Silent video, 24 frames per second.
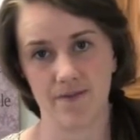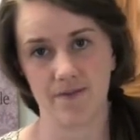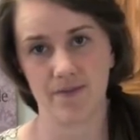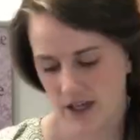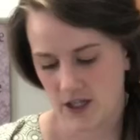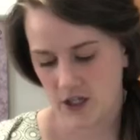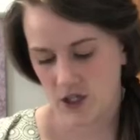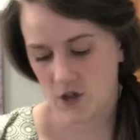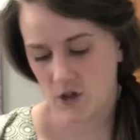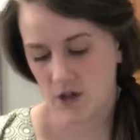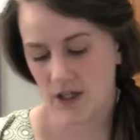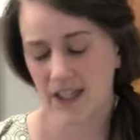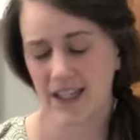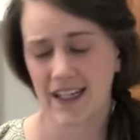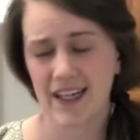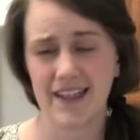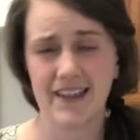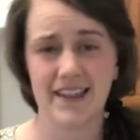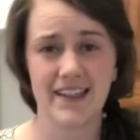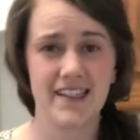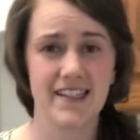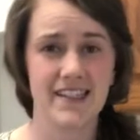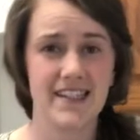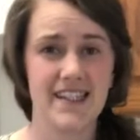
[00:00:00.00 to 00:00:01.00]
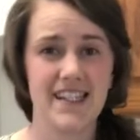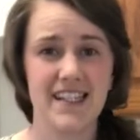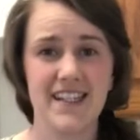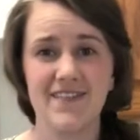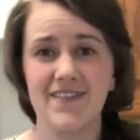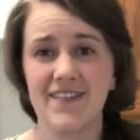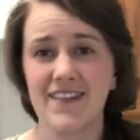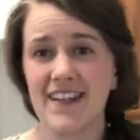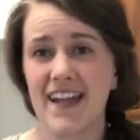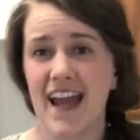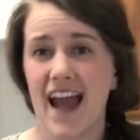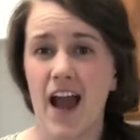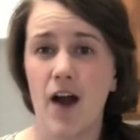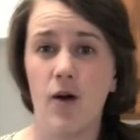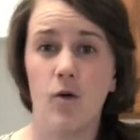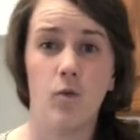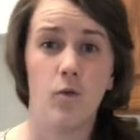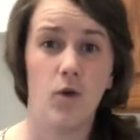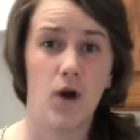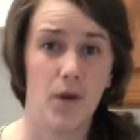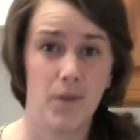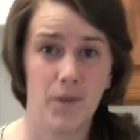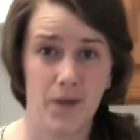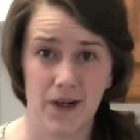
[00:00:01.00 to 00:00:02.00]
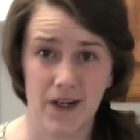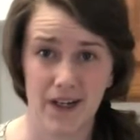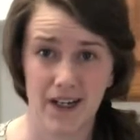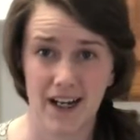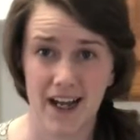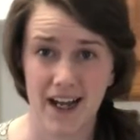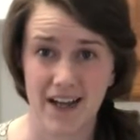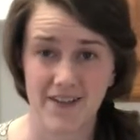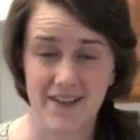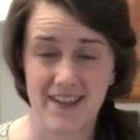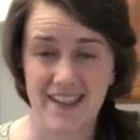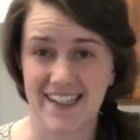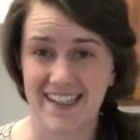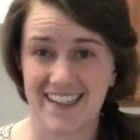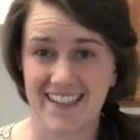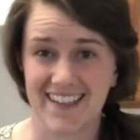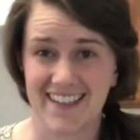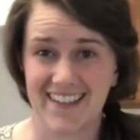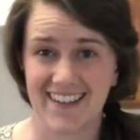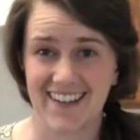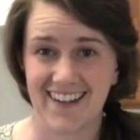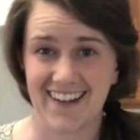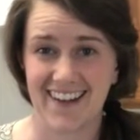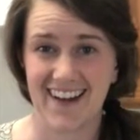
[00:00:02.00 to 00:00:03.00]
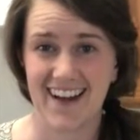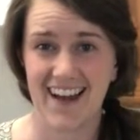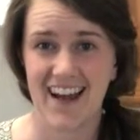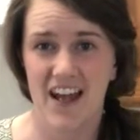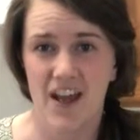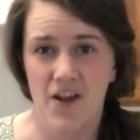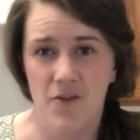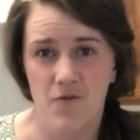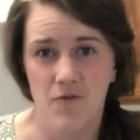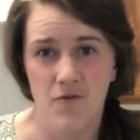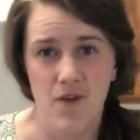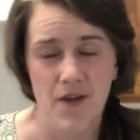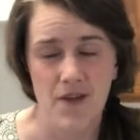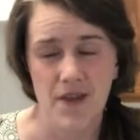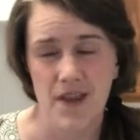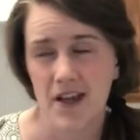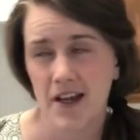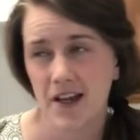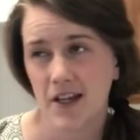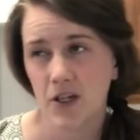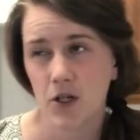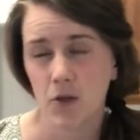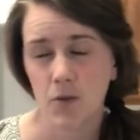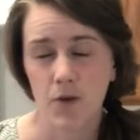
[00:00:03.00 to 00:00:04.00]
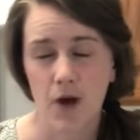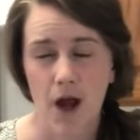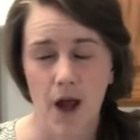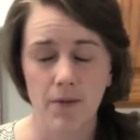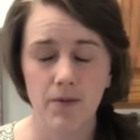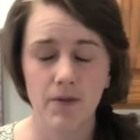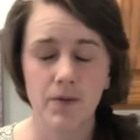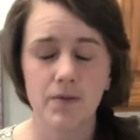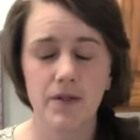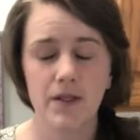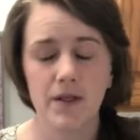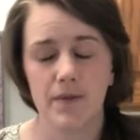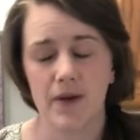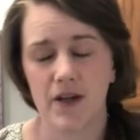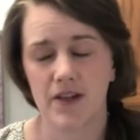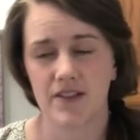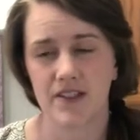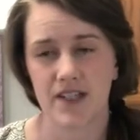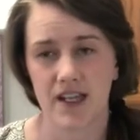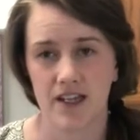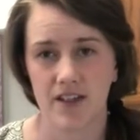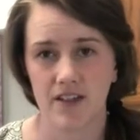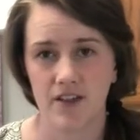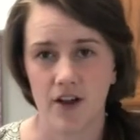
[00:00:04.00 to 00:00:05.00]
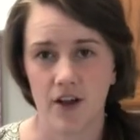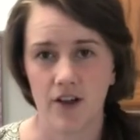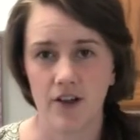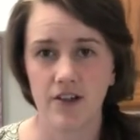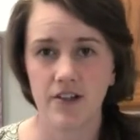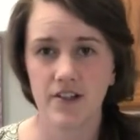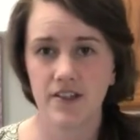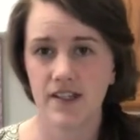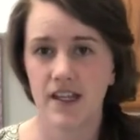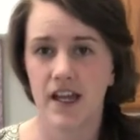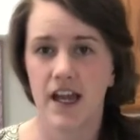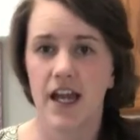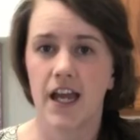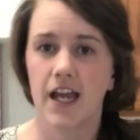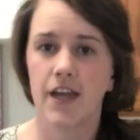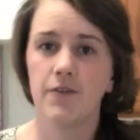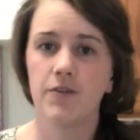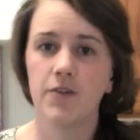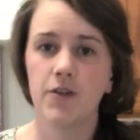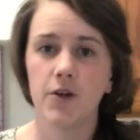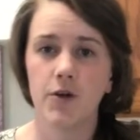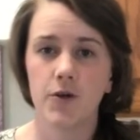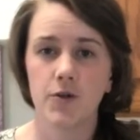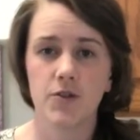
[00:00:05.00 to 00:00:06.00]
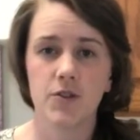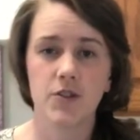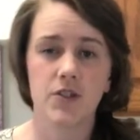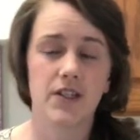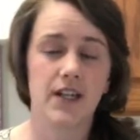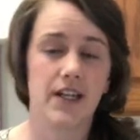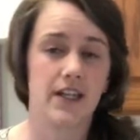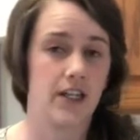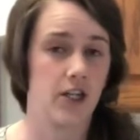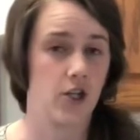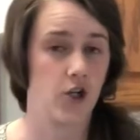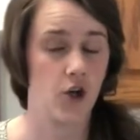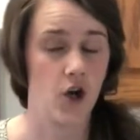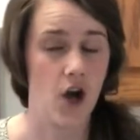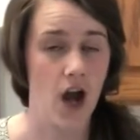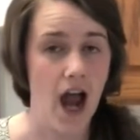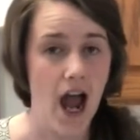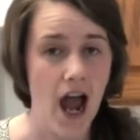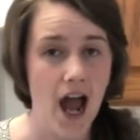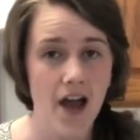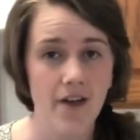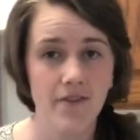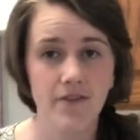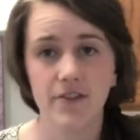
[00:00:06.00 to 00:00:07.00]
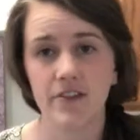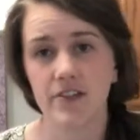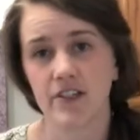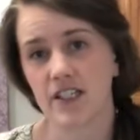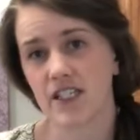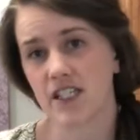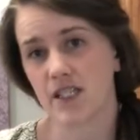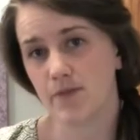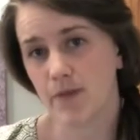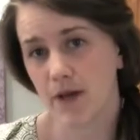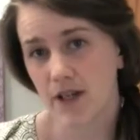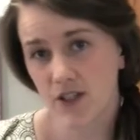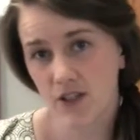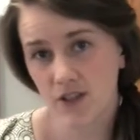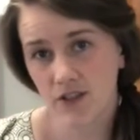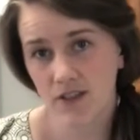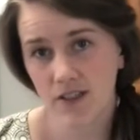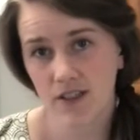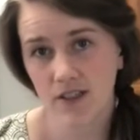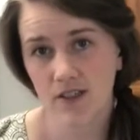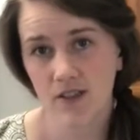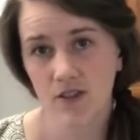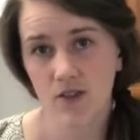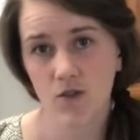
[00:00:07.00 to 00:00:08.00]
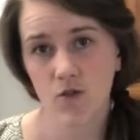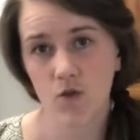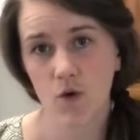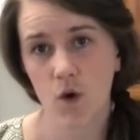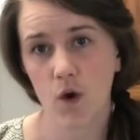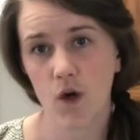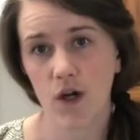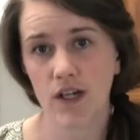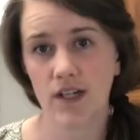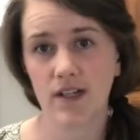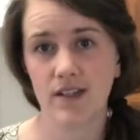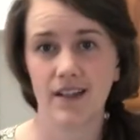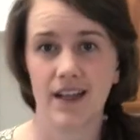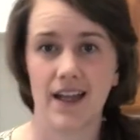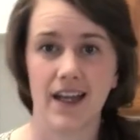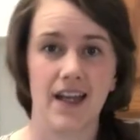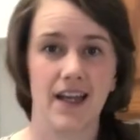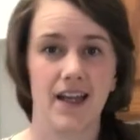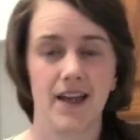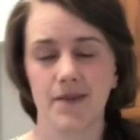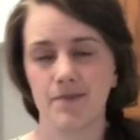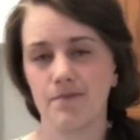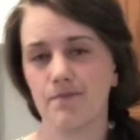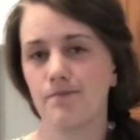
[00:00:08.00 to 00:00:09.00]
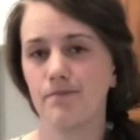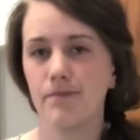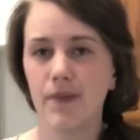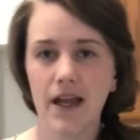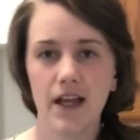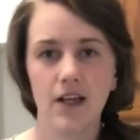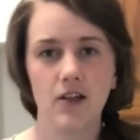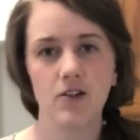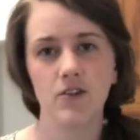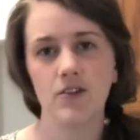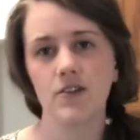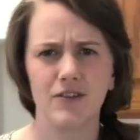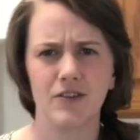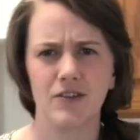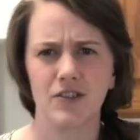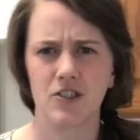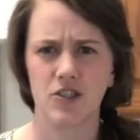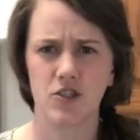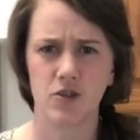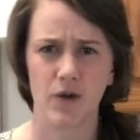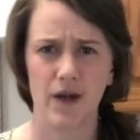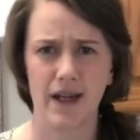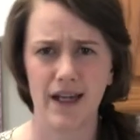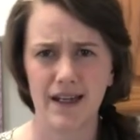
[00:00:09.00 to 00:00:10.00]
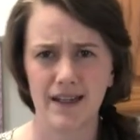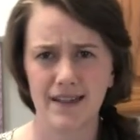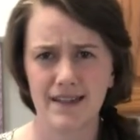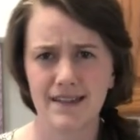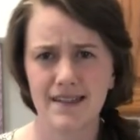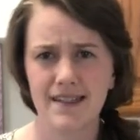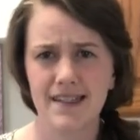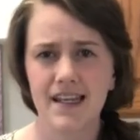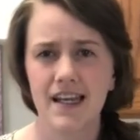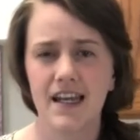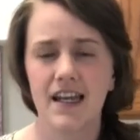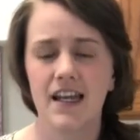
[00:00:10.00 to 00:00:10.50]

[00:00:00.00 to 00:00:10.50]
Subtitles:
You can get this even at Walmart. I've seen it there. There it'll probably be about $10. If you go to like a craft or a specialty store like Michael's or Joann's,